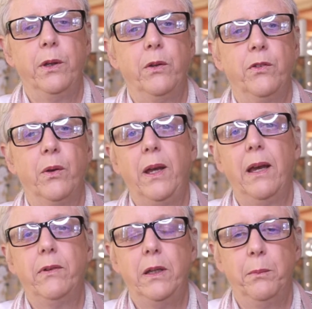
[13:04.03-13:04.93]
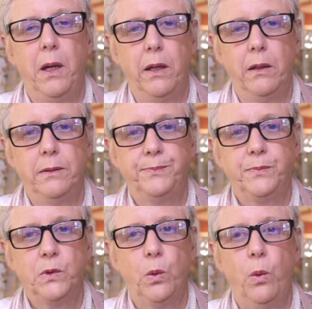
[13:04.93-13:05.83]
you just don't have any model
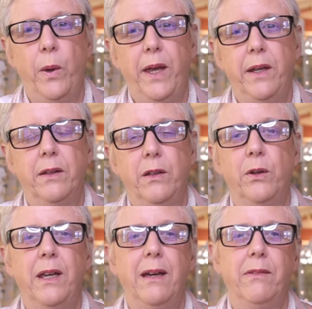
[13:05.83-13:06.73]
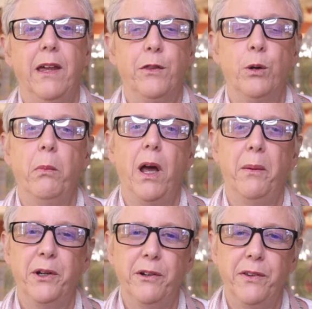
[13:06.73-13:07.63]
or way you don't have that
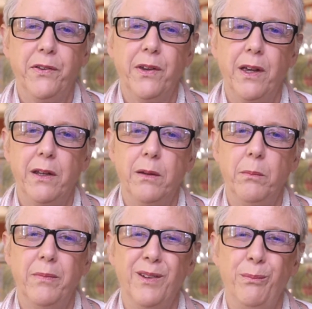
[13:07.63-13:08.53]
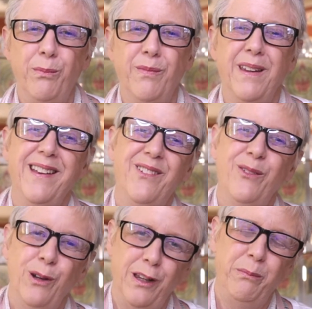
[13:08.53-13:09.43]
thermometer inside to
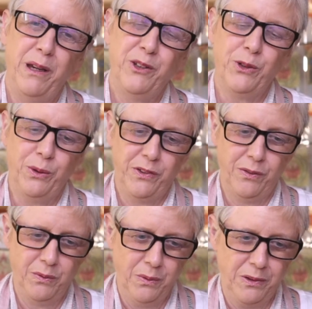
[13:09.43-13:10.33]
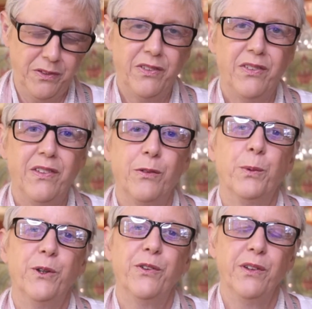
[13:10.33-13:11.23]
really measure what's this
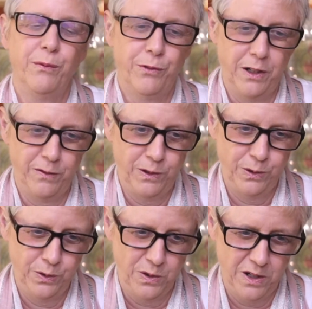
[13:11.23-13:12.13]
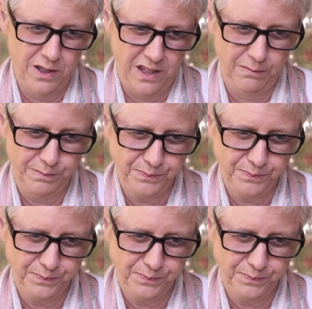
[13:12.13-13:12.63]
person in front of you and who are they.